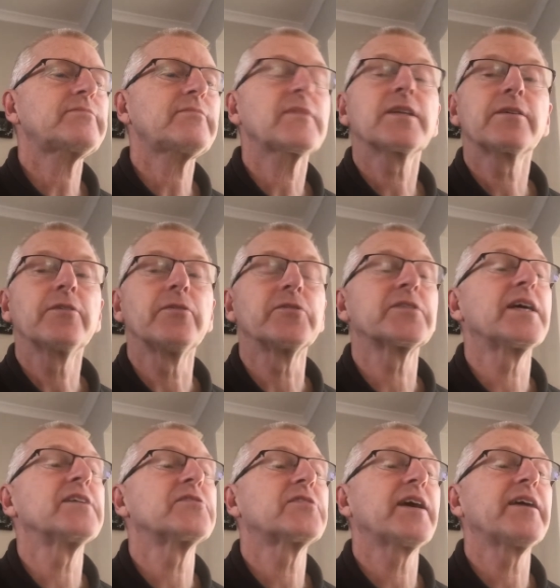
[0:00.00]
goes their
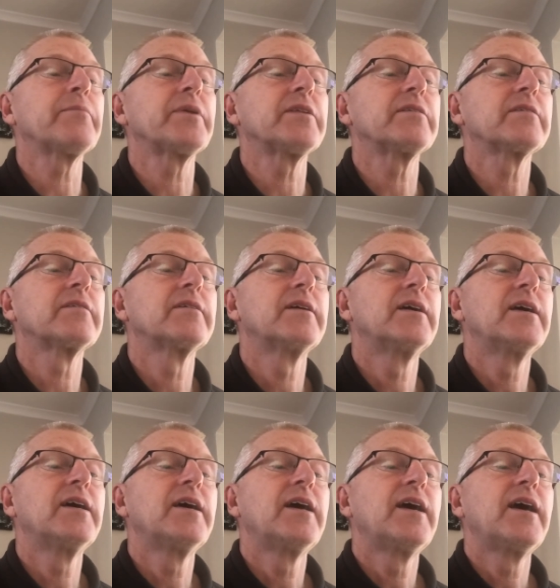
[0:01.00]
statement.
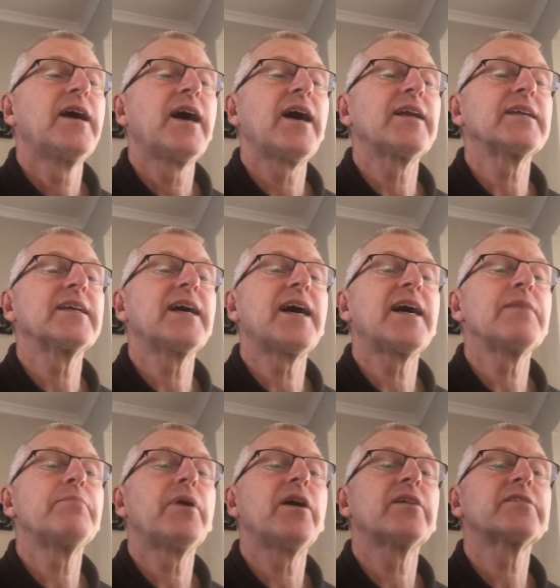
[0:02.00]
And Guy
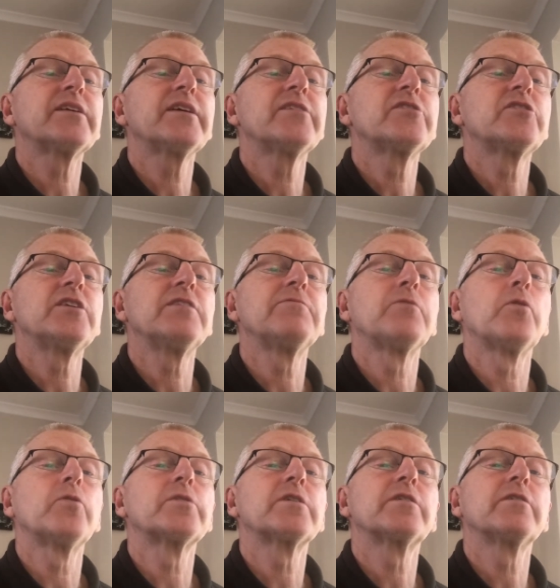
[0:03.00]
Barter, chief
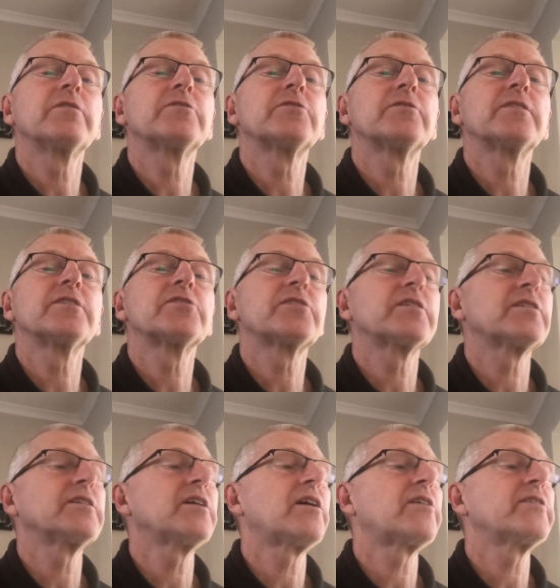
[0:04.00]
horticulturalist at the
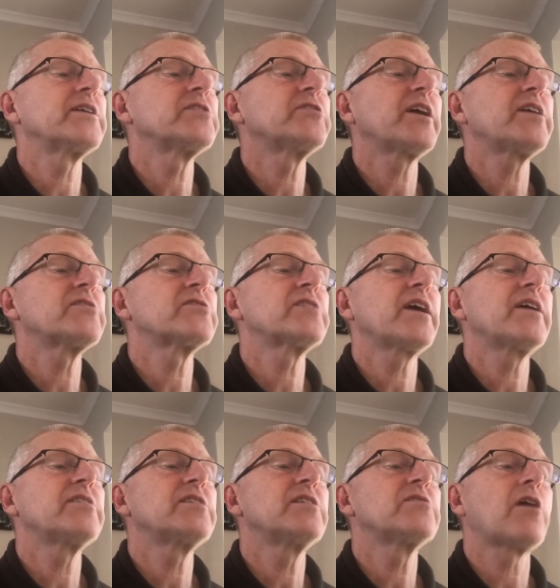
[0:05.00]
RHS, says
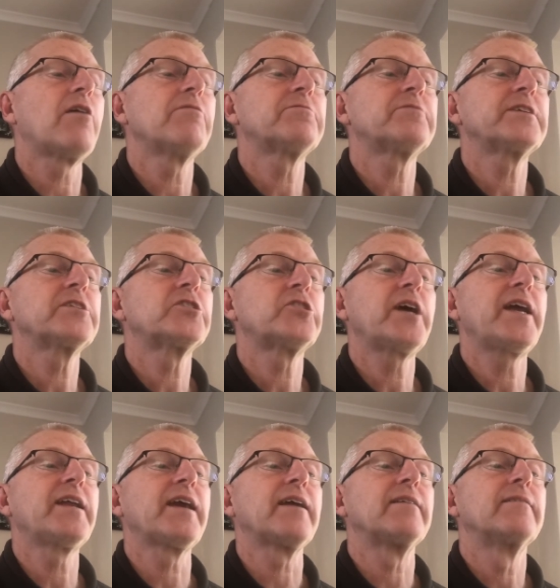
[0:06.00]
he's offering
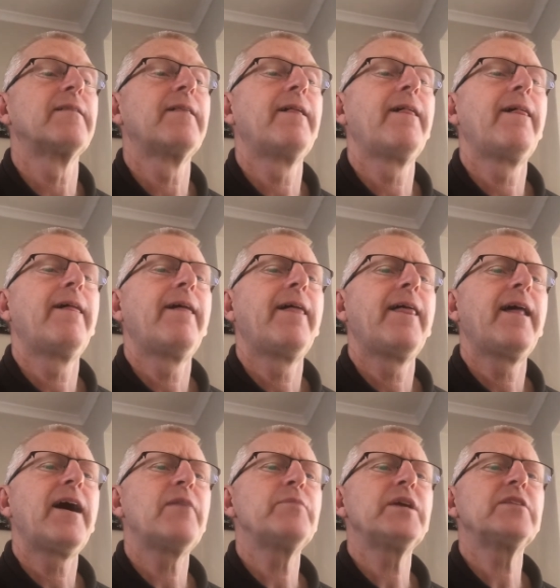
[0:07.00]
training.
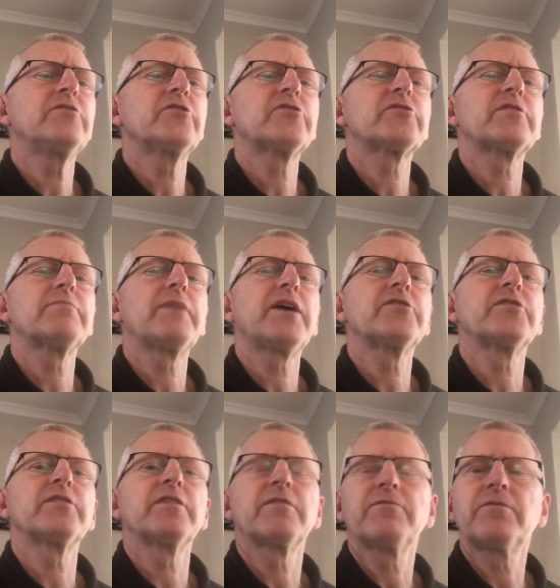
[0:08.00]
I mean, just imagine
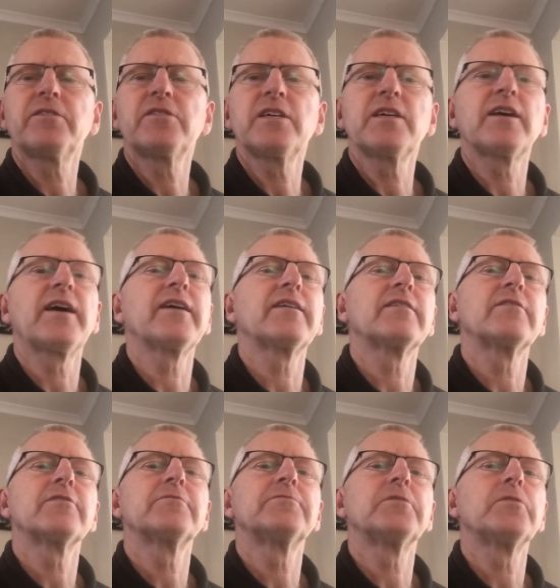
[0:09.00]
the physique I can
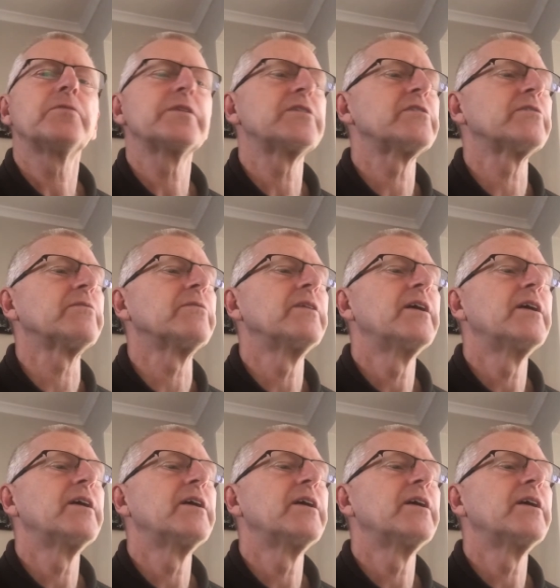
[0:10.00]
look forward to,